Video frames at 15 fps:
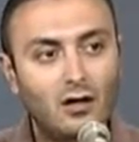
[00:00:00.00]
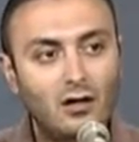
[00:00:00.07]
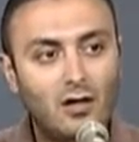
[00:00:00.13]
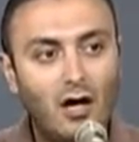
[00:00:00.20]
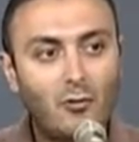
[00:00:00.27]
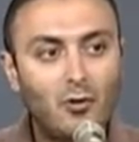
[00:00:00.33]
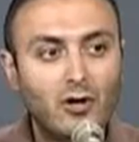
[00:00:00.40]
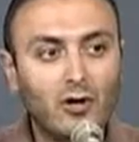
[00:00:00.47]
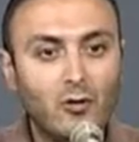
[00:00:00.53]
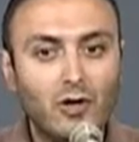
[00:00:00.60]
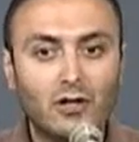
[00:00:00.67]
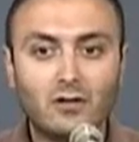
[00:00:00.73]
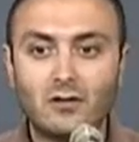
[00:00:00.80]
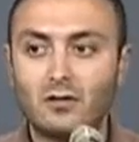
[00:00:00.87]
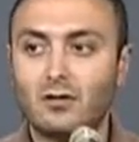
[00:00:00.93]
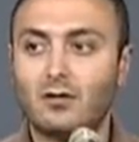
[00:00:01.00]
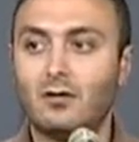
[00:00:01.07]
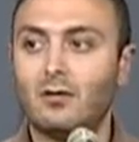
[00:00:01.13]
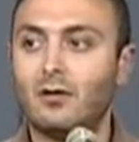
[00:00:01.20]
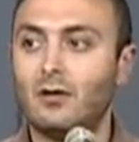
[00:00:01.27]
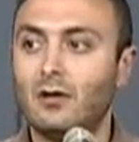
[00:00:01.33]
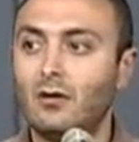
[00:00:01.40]
I want to quit.
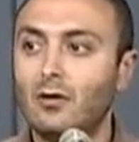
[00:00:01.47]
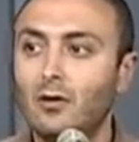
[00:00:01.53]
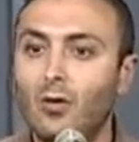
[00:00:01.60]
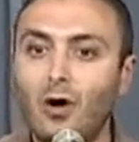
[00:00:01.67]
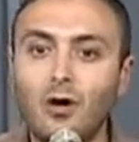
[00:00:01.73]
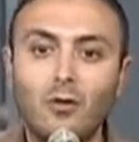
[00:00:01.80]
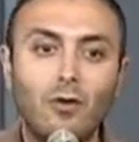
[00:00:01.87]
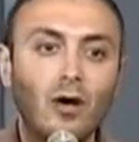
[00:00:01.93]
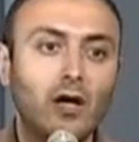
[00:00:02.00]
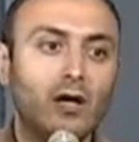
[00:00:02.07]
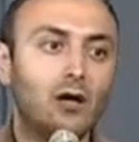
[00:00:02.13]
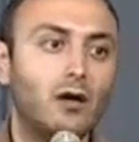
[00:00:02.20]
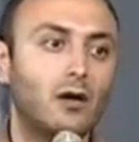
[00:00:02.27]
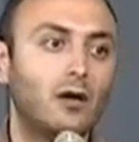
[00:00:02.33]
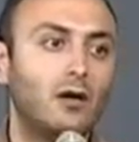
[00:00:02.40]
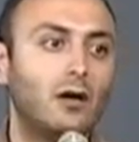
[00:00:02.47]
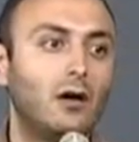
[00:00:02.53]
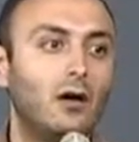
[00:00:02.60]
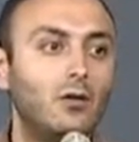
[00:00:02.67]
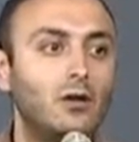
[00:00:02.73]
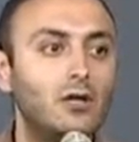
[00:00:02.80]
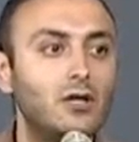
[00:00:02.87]
I want to walk away.
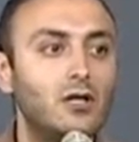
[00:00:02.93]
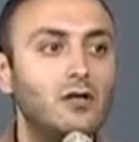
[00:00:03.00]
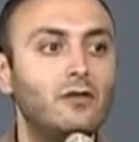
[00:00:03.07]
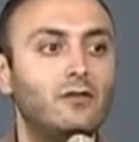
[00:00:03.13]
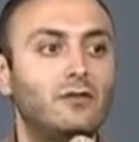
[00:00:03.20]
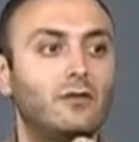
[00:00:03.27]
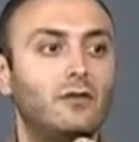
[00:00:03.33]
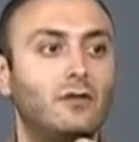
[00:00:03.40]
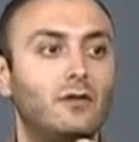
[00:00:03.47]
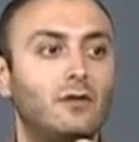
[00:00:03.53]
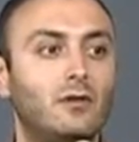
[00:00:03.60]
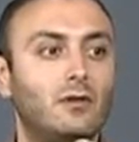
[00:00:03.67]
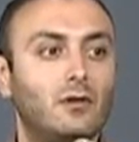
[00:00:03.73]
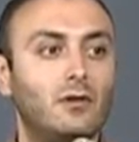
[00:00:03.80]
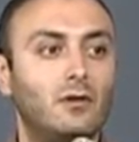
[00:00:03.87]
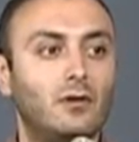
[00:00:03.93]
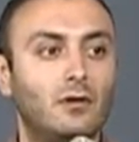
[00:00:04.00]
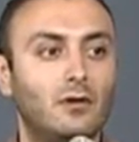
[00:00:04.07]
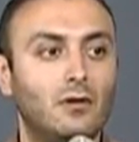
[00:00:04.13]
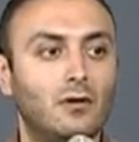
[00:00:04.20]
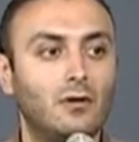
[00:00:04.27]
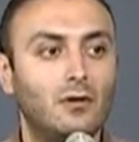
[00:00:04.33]
I want to leave.
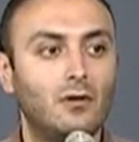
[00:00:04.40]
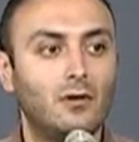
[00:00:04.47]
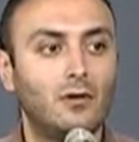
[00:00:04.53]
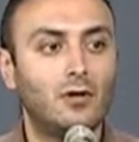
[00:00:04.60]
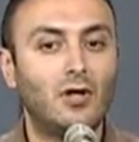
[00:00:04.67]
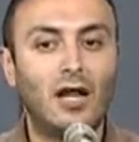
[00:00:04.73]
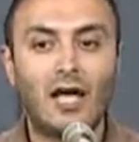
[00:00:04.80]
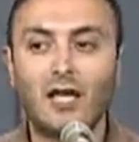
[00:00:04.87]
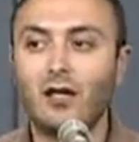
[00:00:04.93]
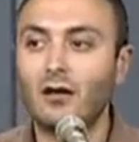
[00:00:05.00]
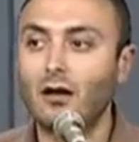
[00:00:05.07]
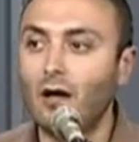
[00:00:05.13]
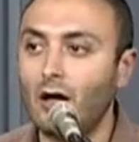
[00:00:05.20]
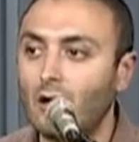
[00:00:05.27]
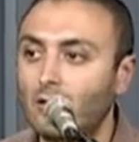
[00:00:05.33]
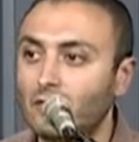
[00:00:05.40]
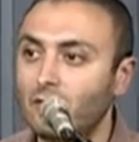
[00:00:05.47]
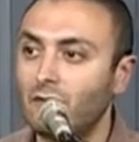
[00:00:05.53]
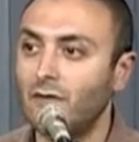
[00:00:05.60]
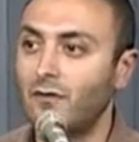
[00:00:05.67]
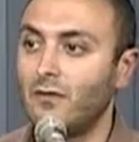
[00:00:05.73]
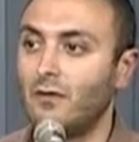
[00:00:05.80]
You're lacking
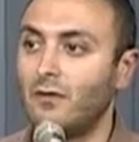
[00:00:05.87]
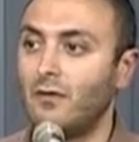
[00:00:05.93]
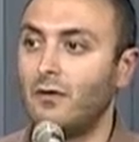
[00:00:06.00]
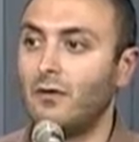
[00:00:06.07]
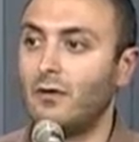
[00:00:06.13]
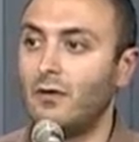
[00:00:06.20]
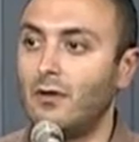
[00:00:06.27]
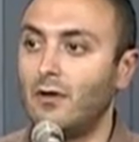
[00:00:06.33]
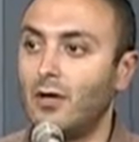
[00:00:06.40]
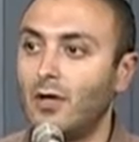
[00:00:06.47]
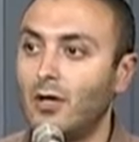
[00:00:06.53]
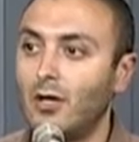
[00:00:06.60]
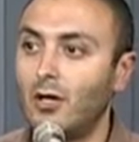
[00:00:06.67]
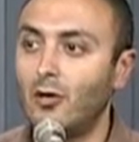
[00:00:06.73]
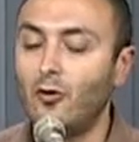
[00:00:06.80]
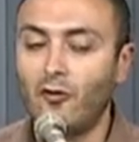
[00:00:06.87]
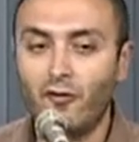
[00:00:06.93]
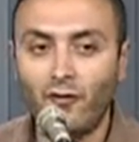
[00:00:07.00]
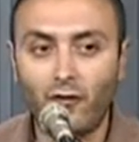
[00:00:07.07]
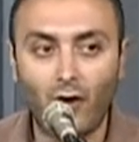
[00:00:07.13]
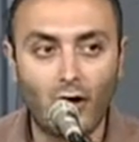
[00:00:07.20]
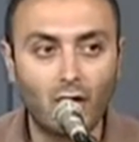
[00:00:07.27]
love. You've
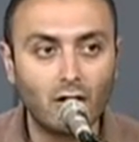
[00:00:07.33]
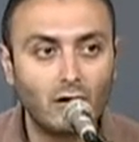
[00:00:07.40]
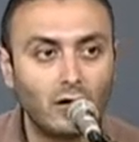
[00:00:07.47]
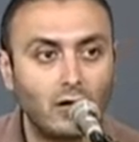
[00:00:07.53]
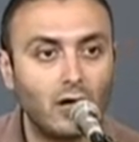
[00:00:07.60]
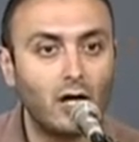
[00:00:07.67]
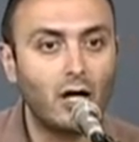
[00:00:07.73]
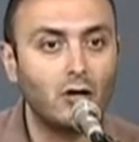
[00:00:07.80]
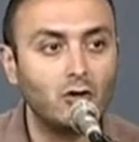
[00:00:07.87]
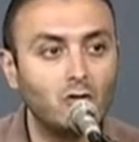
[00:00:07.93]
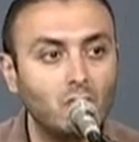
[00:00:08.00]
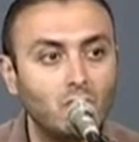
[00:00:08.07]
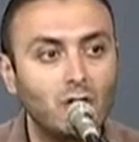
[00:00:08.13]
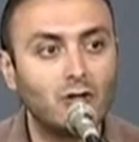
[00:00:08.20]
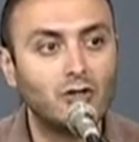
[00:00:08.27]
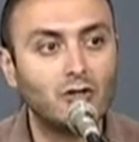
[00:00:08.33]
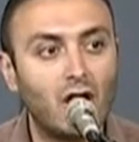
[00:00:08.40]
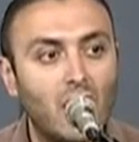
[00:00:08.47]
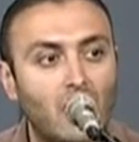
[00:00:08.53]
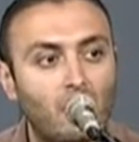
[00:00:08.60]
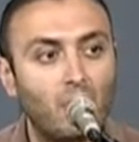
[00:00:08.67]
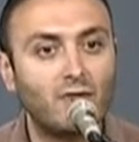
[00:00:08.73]
fallen into the
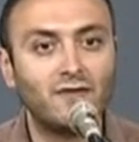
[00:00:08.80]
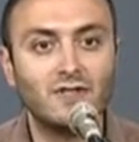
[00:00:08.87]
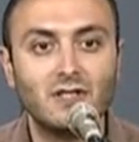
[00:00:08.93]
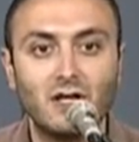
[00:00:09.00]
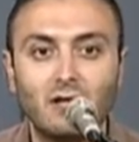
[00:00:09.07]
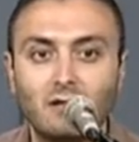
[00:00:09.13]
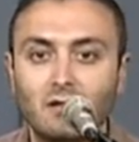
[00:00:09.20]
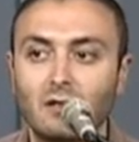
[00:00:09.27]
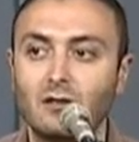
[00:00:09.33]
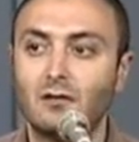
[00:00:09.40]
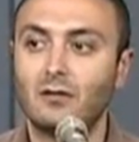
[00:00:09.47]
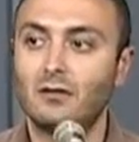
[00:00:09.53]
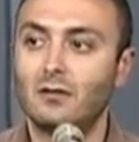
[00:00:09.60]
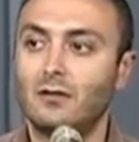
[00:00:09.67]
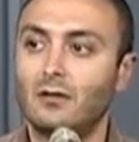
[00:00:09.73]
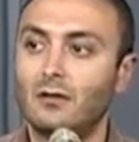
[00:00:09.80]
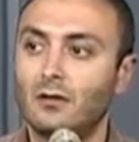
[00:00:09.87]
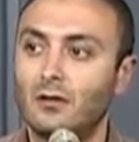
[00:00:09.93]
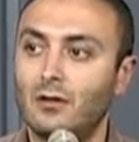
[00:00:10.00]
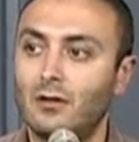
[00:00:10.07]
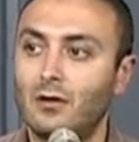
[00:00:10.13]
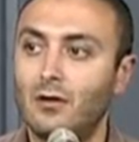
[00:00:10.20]
trap of Satan,
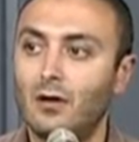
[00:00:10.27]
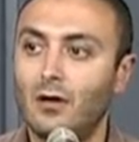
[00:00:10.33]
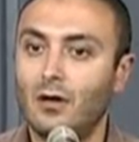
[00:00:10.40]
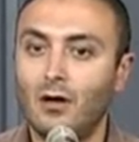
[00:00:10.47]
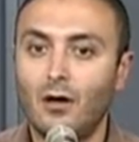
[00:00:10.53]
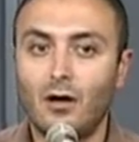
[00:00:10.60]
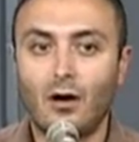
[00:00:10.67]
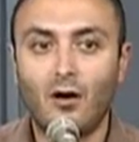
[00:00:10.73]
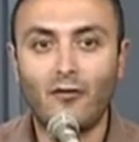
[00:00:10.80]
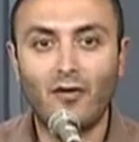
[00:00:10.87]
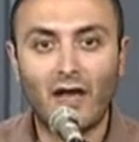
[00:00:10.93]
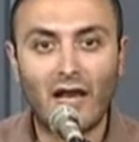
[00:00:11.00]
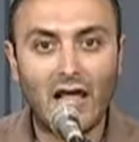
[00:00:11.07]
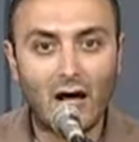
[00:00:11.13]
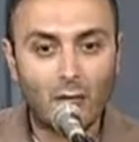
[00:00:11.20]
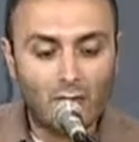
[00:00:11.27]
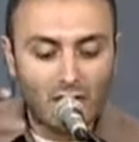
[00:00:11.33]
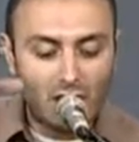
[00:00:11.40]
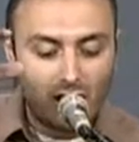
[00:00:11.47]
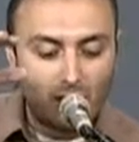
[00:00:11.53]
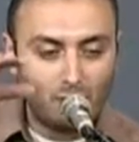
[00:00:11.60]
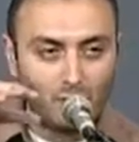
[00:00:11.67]
of allowing
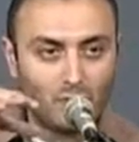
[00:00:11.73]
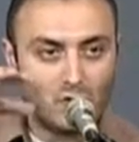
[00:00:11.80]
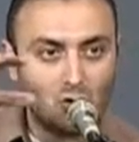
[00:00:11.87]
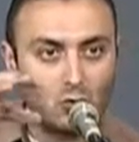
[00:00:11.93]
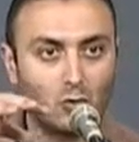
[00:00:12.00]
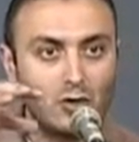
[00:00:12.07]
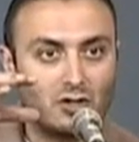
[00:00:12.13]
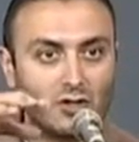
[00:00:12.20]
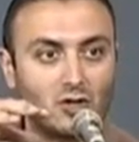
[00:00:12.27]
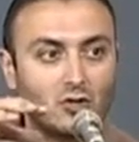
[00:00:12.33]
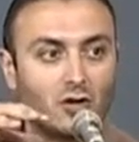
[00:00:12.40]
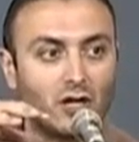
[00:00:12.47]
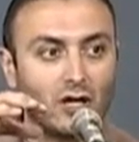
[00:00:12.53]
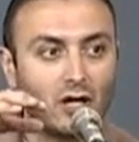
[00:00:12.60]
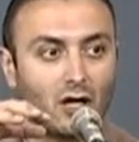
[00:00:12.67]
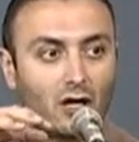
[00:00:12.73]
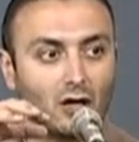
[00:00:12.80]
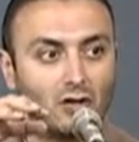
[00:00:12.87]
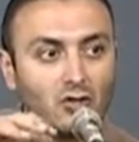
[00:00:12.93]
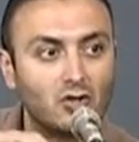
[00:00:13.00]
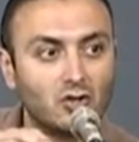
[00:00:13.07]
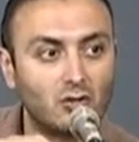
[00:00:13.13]
him to do his trick,
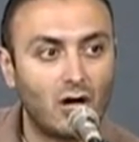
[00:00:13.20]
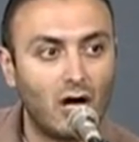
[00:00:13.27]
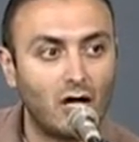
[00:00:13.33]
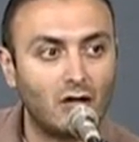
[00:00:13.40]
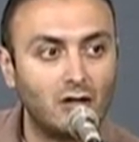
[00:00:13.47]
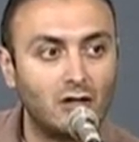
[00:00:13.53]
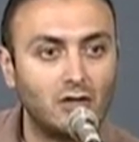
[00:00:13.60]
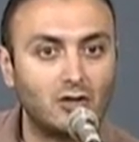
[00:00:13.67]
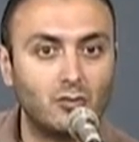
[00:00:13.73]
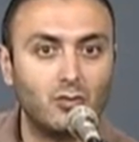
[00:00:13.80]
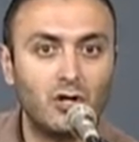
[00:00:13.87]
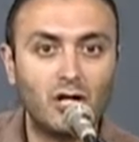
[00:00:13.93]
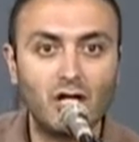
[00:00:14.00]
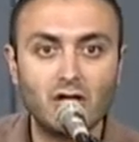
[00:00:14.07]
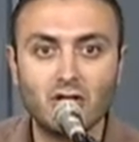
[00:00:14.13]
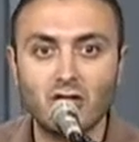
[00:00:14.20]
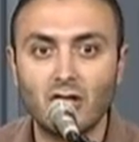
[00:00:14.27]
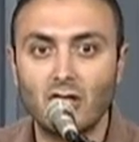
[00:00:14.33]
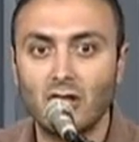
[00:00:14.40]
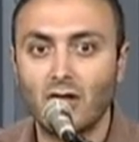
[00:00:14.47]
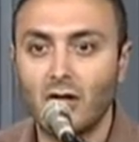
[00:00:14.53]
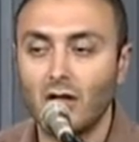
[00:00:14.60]
the trial, the
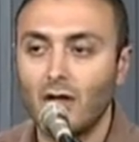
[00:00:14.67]
tribulation,